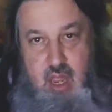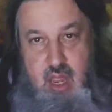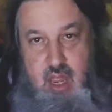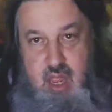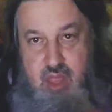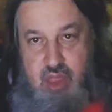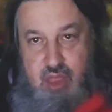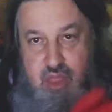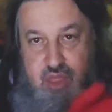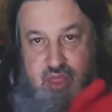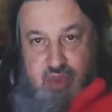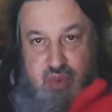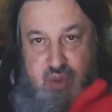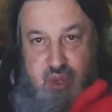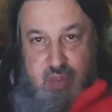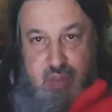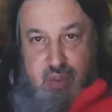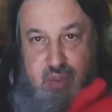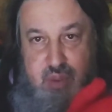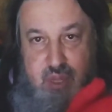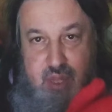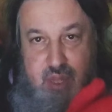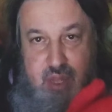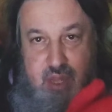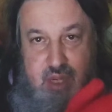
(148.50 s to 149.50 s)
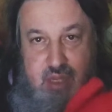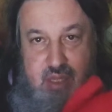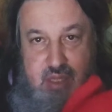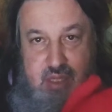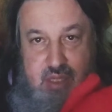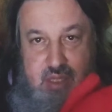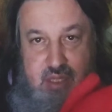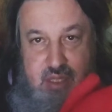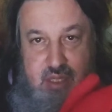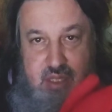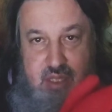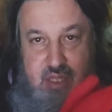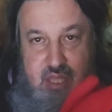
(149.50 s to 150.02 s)
and three
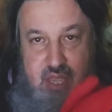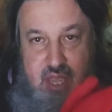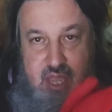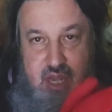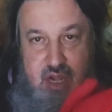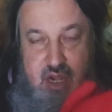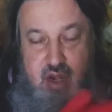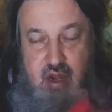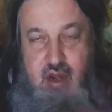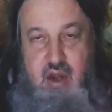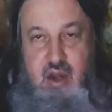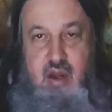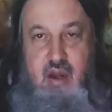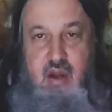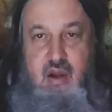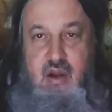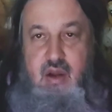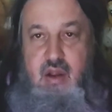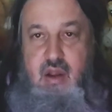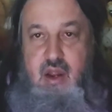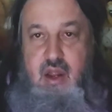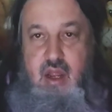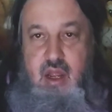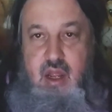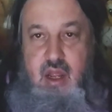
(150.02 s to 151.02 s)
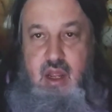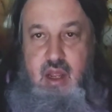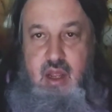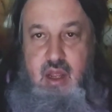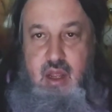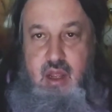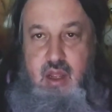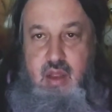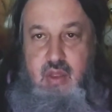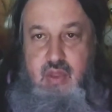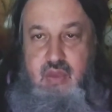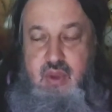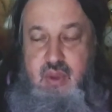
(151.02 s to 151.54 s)
plugs that are
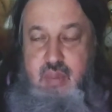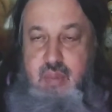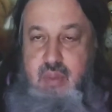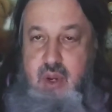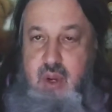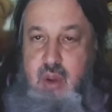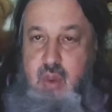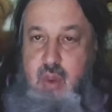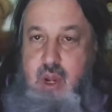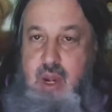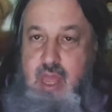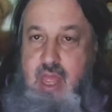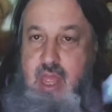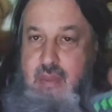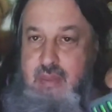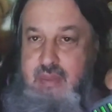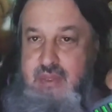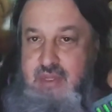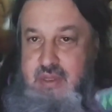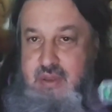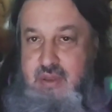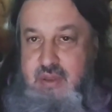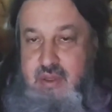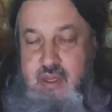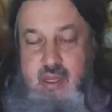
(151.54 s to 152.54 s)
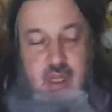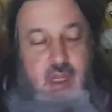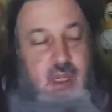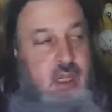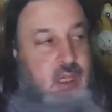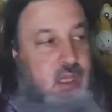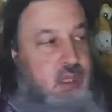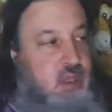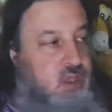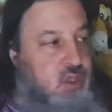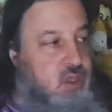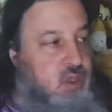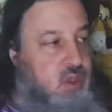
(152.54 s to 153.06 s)
uh, 3.1 amps.
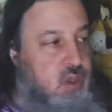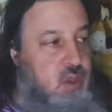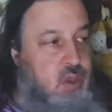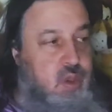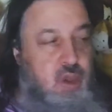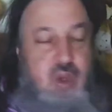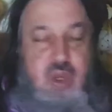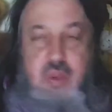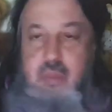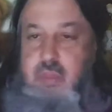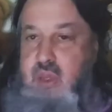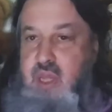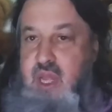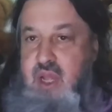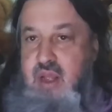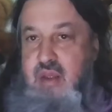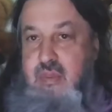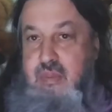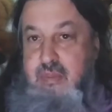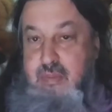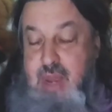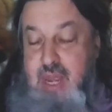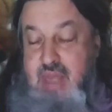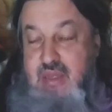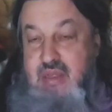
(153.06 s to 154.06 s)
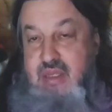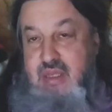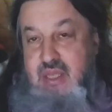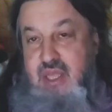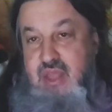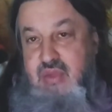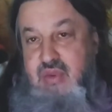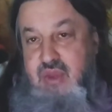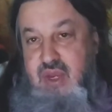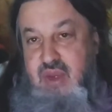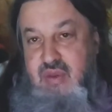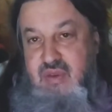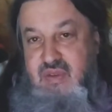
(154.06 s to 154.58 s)
So you can plug
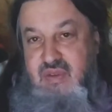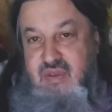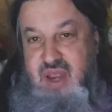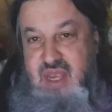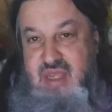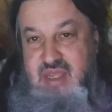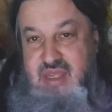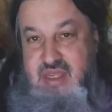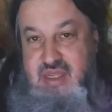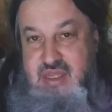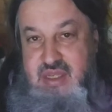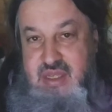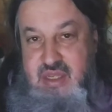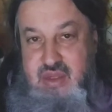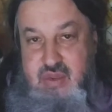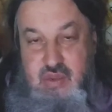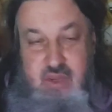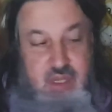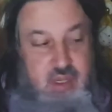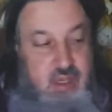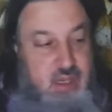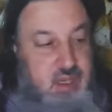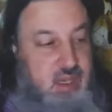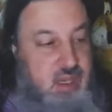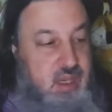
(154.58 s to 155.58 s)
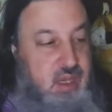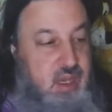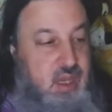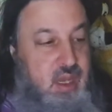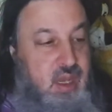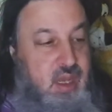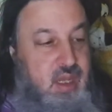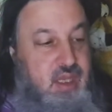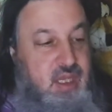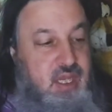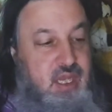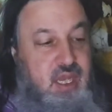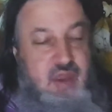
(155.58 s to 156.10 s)
basically three devices into it.
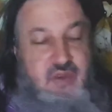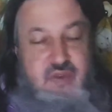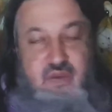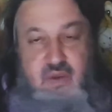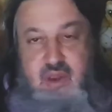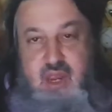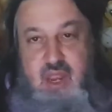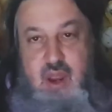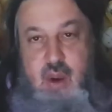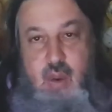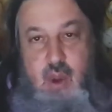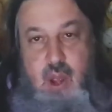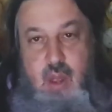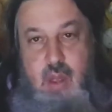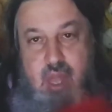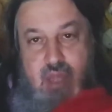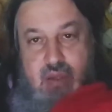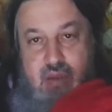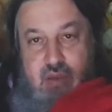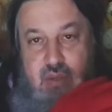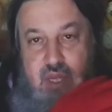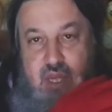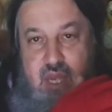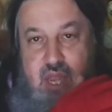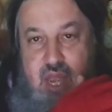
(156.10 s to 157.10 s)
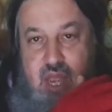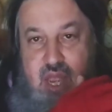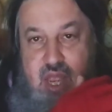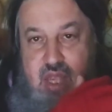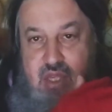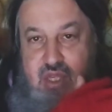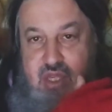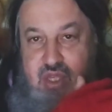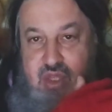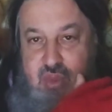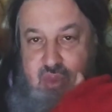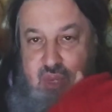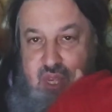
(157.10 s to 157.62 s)
If you get one that only
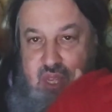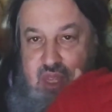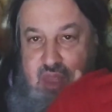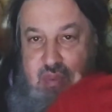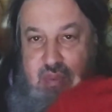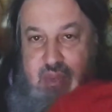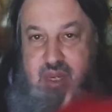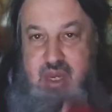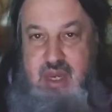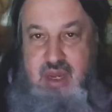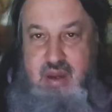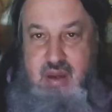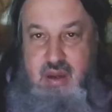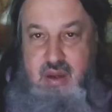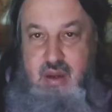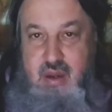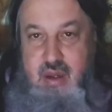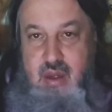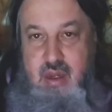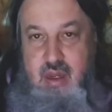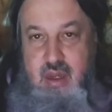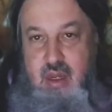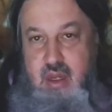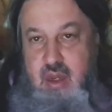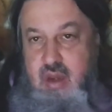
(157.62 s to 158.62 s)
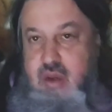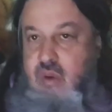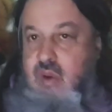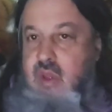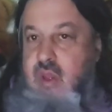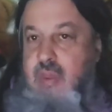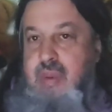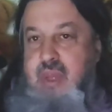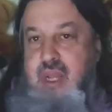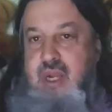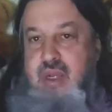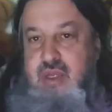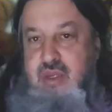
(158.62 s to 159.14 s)
has three of them in here, you can
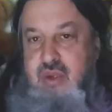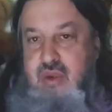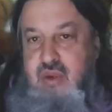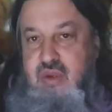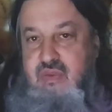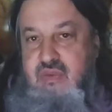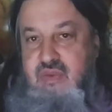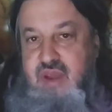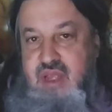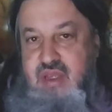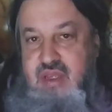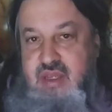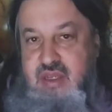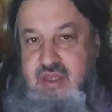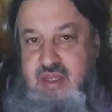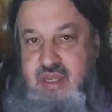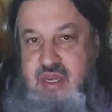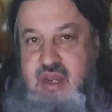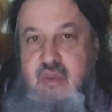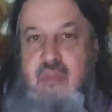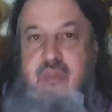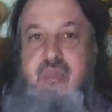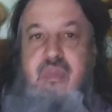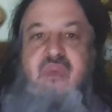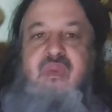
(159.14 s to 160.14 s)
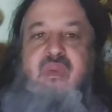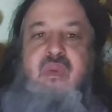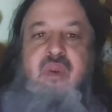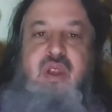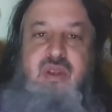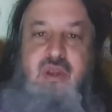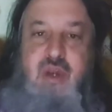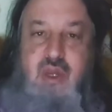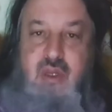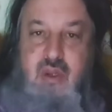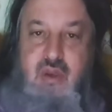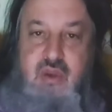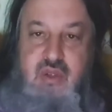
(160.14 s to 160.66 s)
only plug two devices in it before
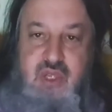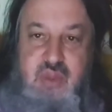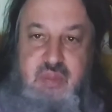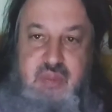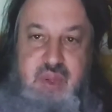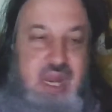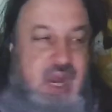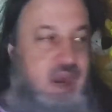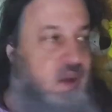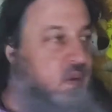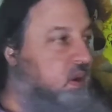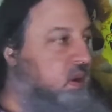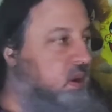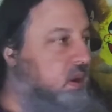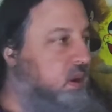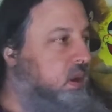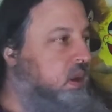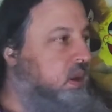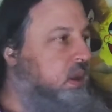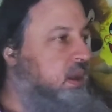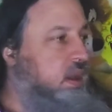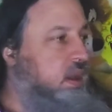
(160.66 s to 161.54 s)
you start losing power